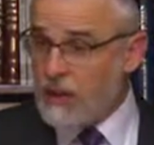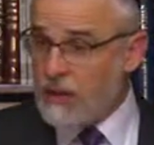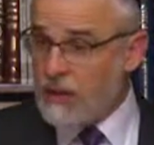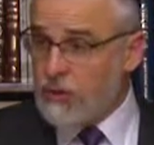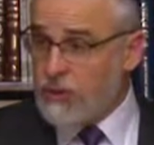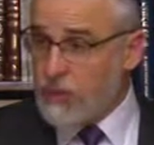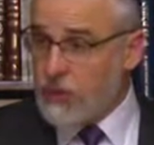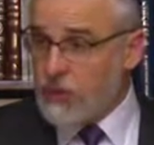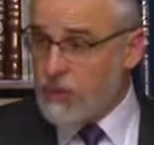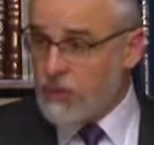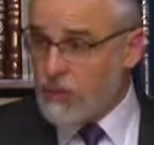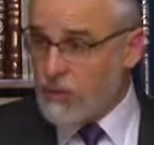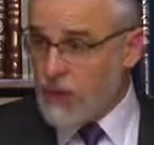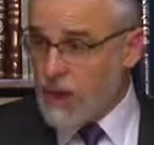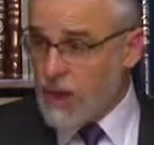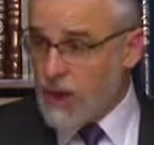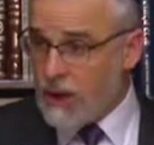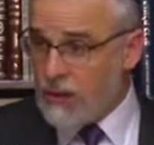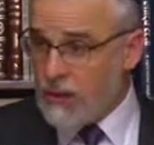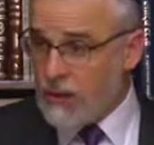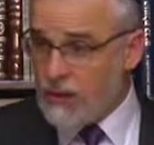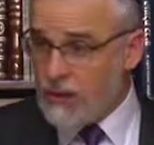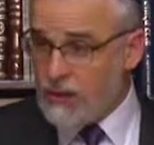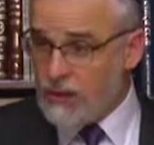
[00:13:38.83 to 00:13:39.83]

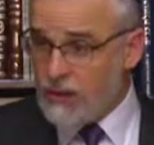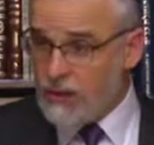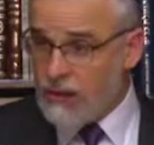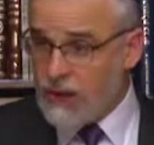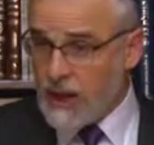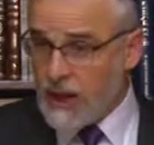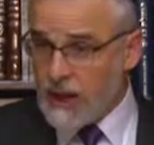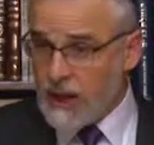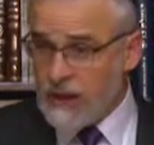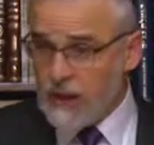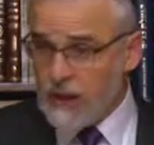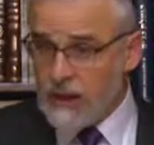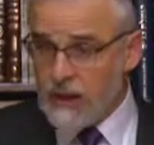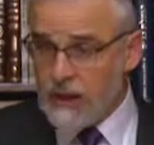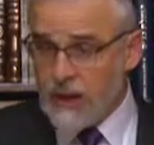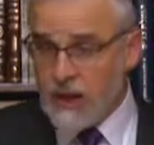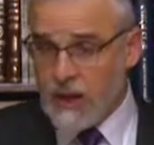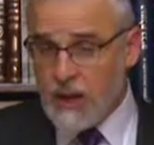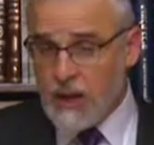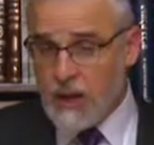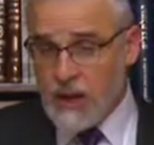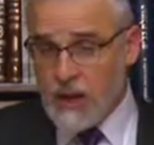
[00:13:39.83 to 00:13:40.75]
transcribed exactly.